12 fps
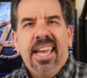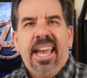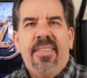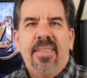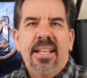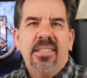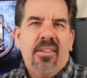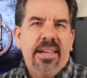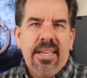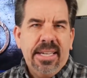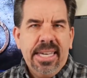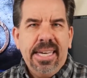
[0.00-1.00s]
and that's
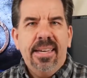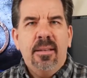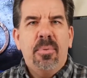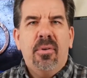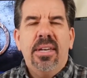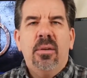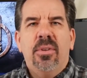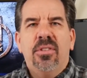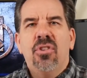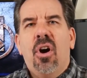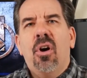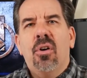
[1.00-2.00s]
like a kid playing
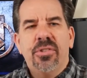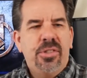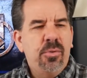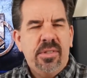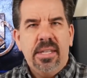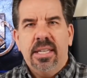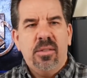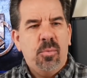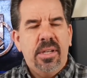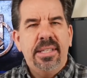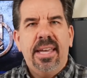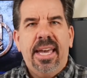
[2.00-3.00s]
with dolls who says
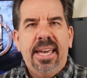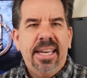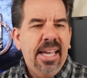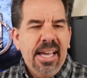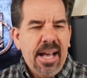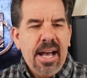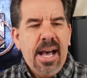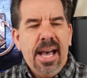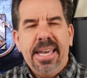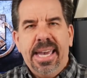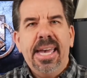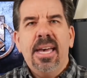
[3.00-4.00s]
one day,
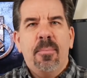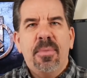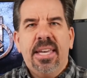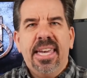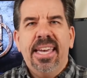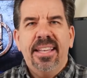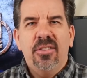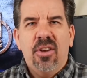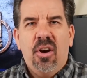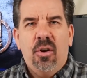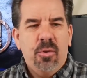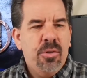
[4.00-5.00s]
"I am the Ken
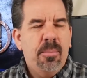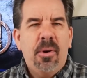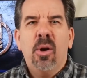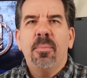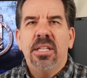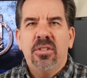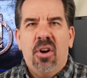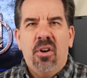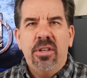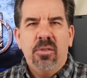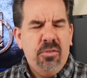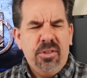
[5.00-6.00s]
doll or the Barbie
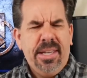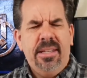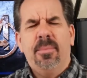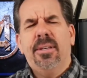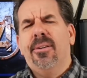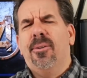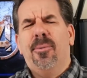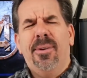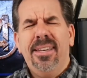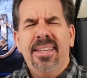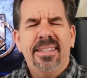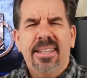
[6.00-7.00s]
doll." You look at him and go,
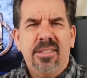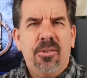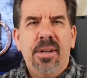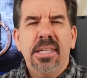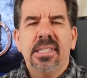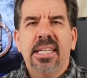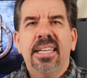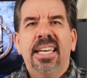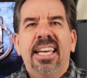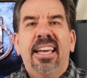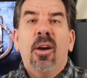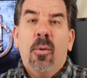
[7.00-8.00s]
"What? That's crazy."
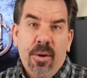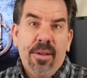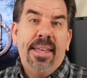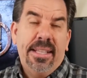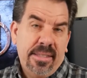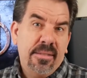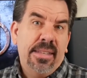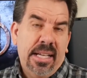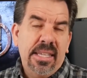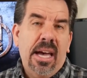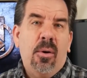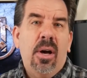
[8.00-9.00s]
Well, that's
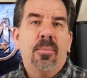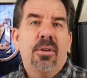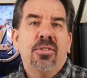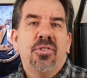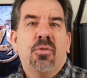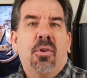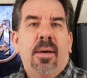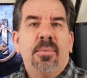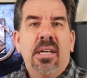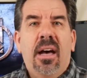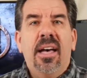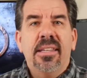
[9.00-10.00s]
that's how Hubbard
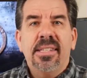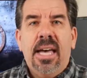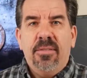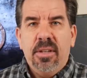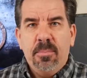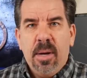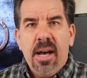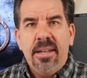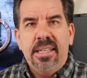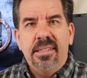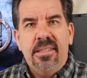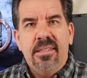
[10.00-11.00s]
describes us having
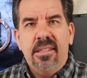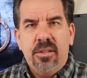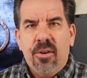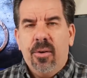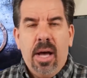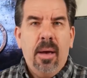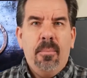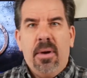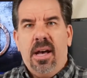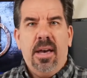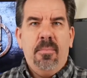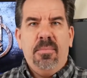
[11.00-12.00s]
bodies. Is you know, I'm
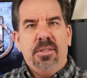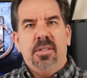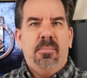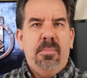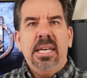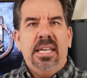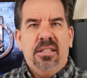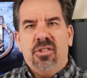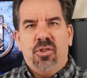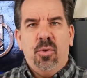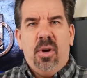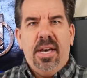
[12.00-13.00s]
I'm this is me.
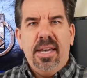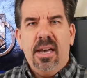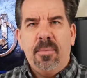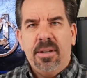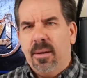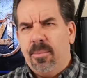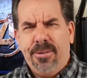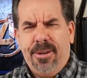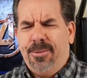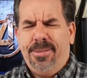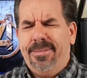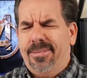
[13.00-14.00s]
This is who I am. And Hubbard
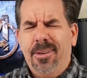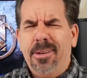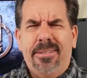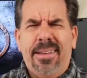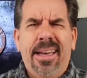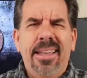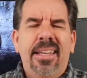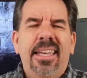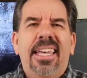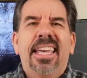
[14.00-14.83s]
goes, "No, you're not.